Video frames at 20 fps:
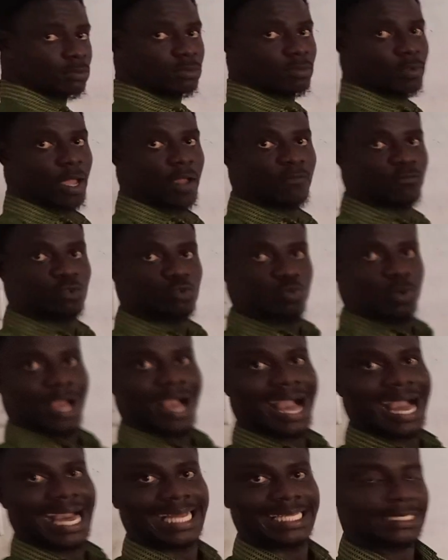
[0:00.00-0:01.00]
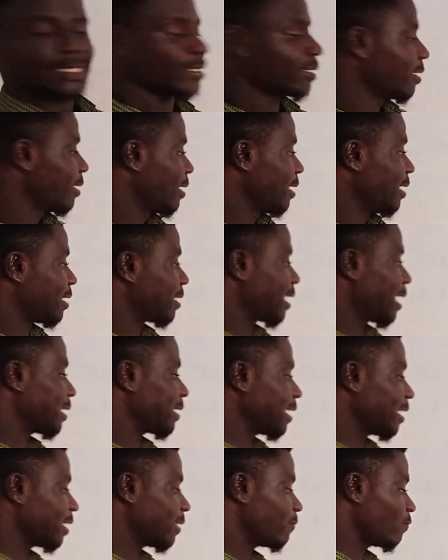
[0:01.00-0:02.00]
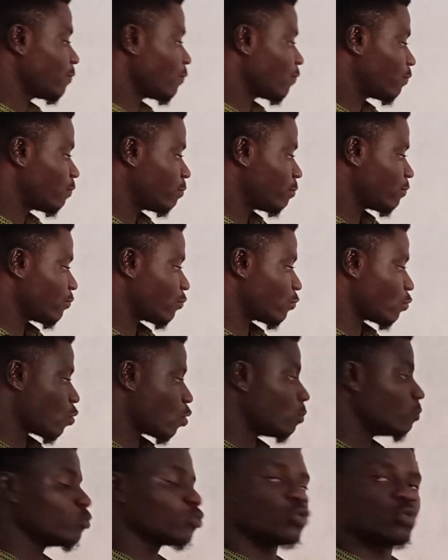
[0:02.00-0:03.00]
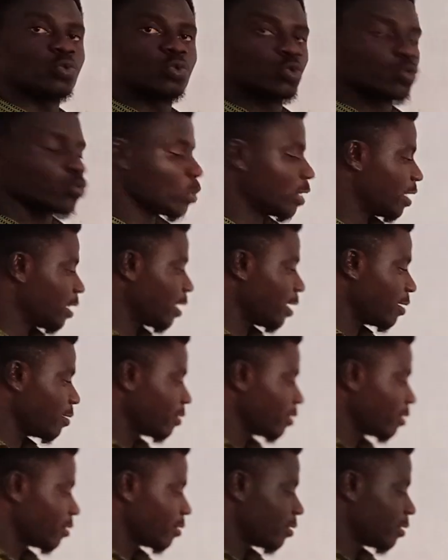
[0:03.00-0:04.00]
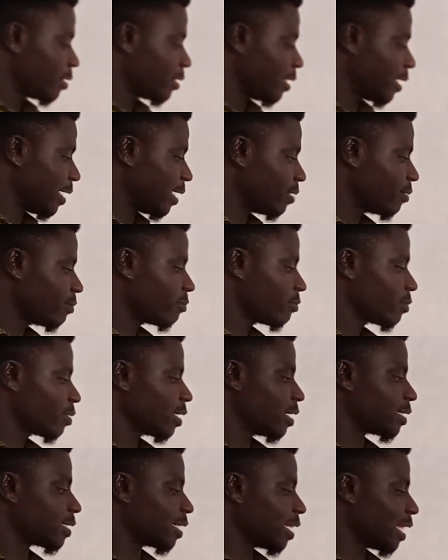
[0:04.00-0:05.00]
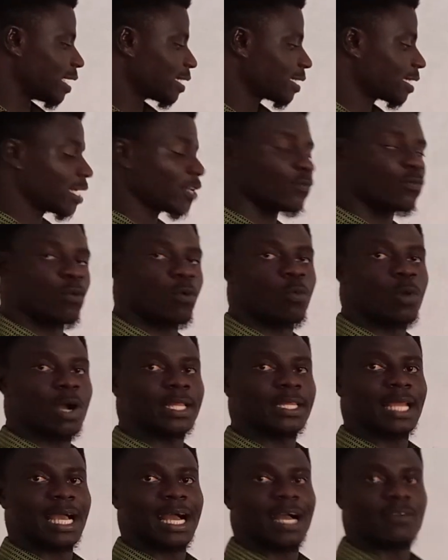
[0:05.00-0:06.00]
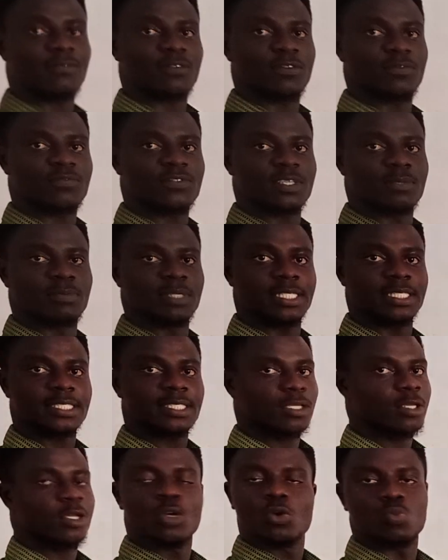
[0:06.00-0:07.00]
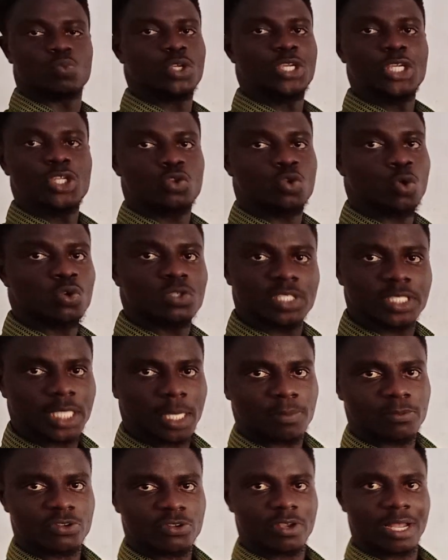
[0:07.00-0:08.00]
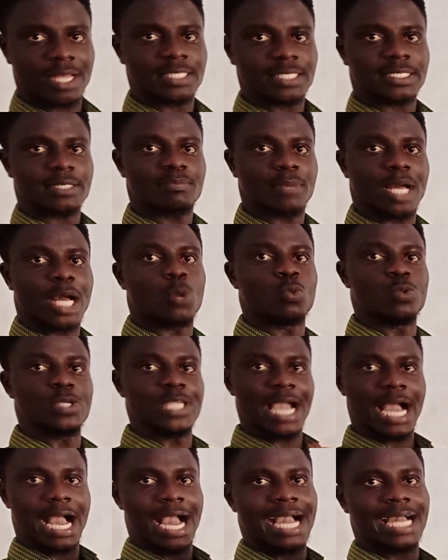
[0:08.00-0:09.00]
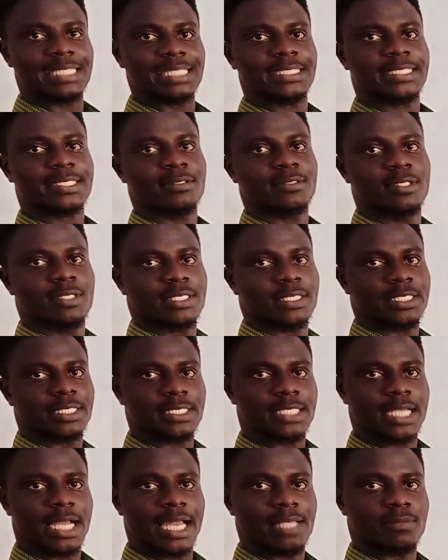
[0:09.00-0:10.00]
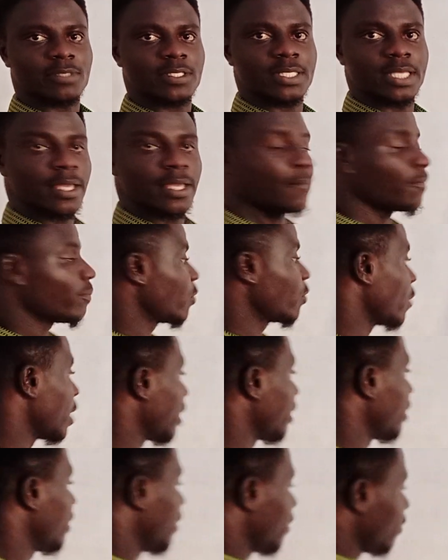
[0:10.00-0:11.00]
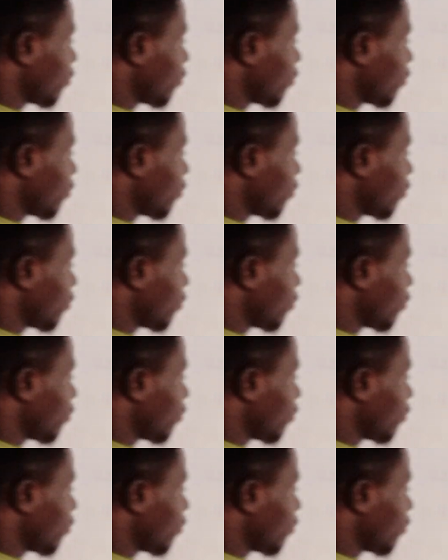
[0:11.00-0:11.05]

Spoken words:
We have to add. It started from 2:20, then it lasted for 1 hour 50 minutes. We don't subtract, but we add the times here. Right.